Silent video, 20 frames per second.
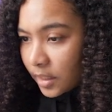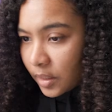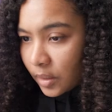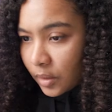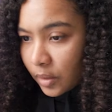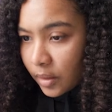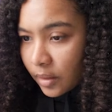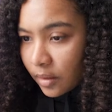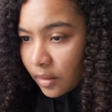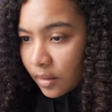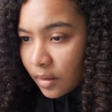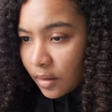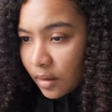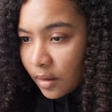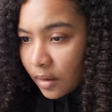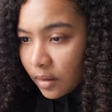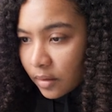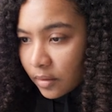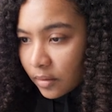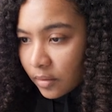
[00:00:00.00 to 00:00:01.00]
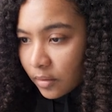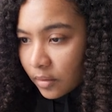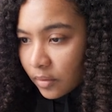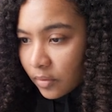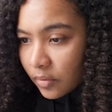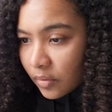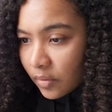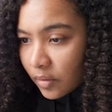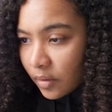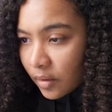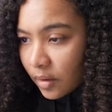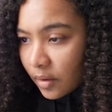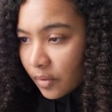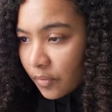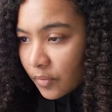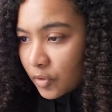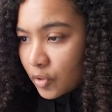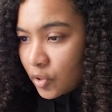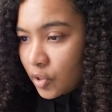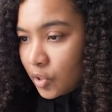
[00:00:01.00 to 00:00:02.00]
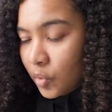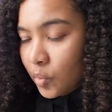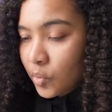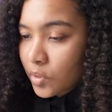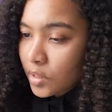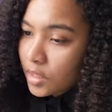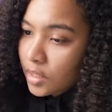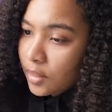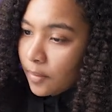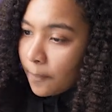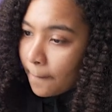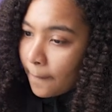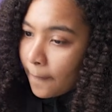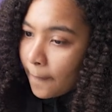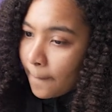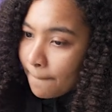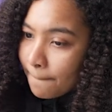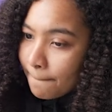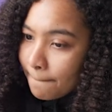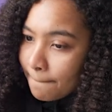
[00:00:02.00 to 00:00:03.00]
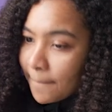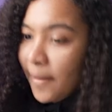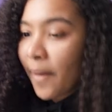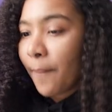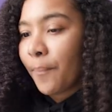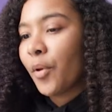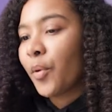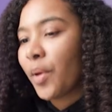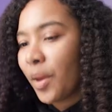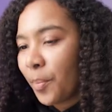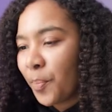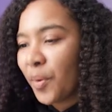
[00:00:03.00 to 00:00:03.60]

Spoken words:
take a look at that. See if it shows up. Yeah, okay,